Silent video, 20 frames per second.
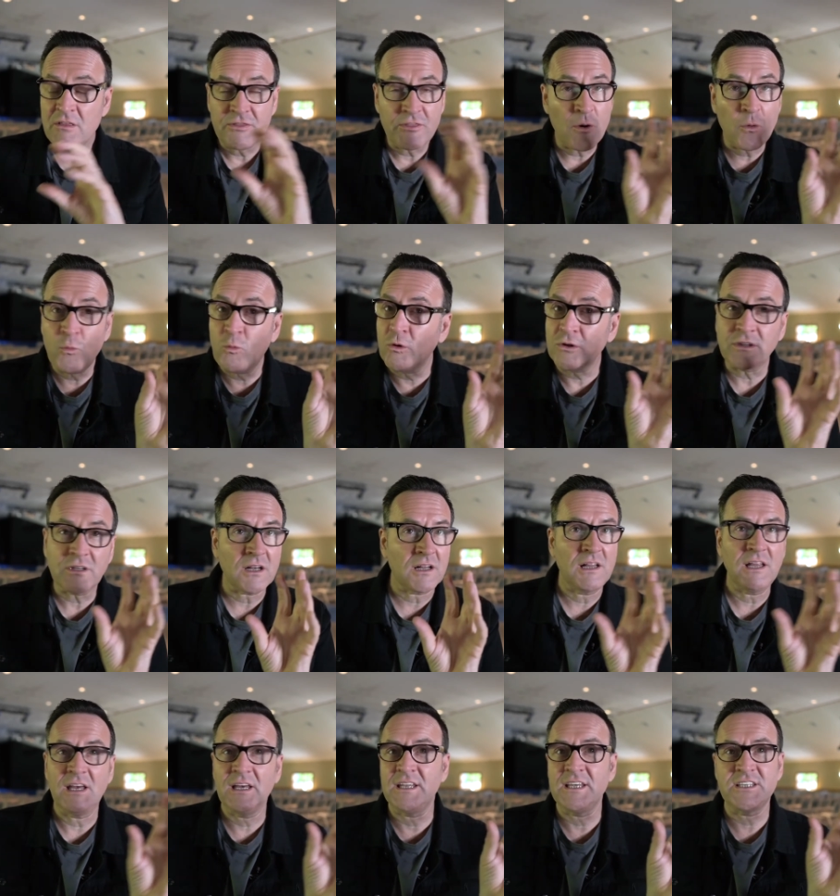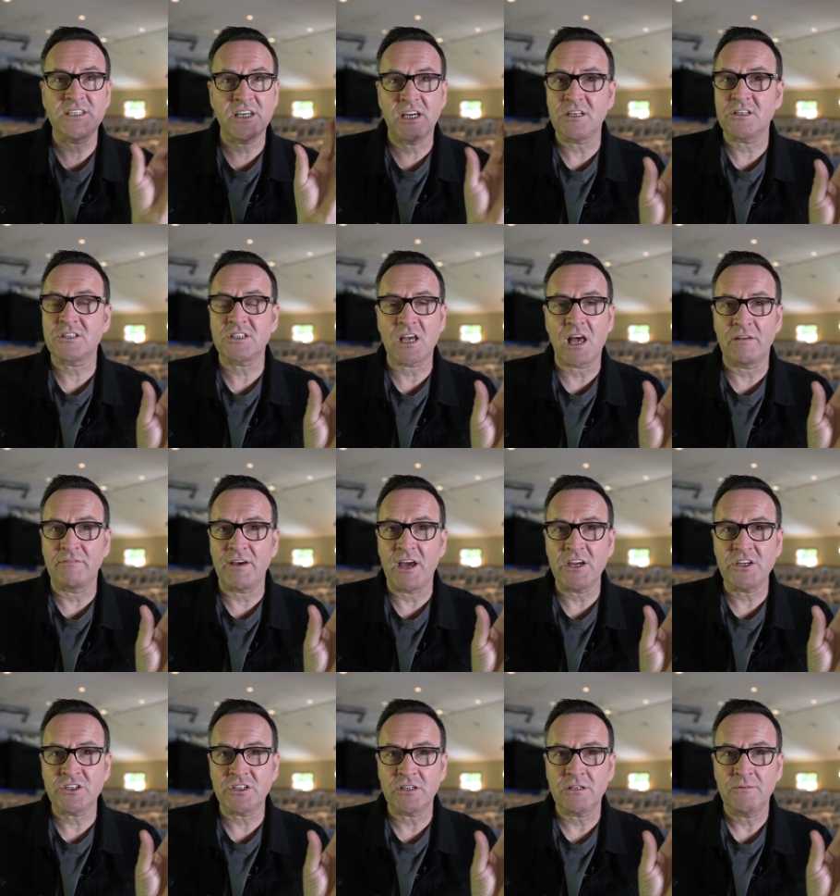that wouldn't clearly teach
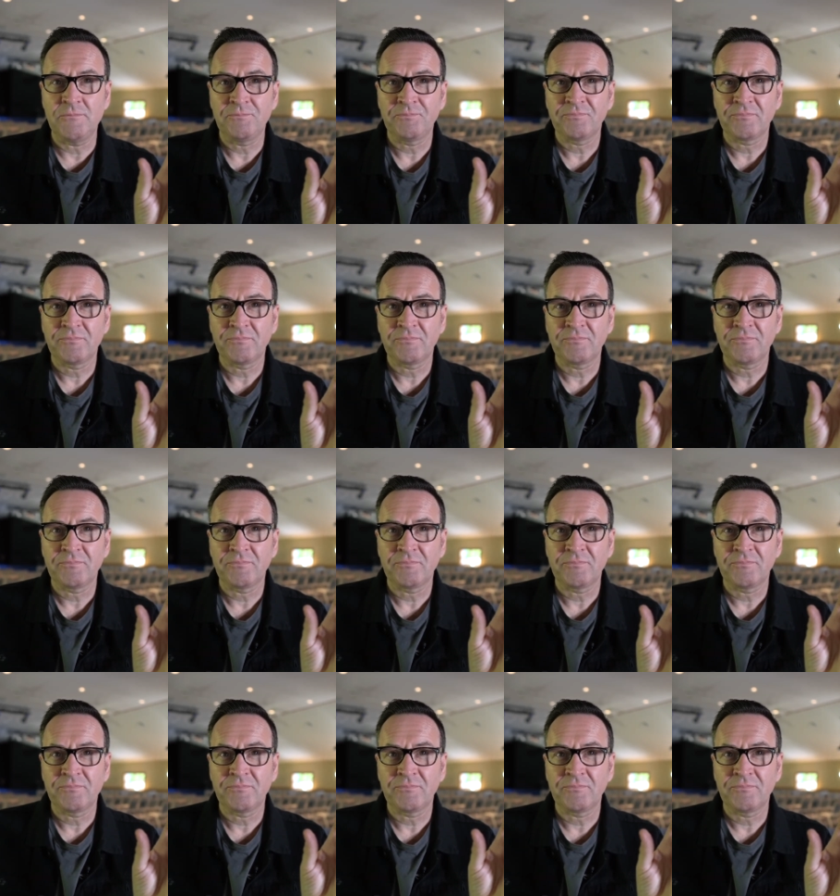salvation.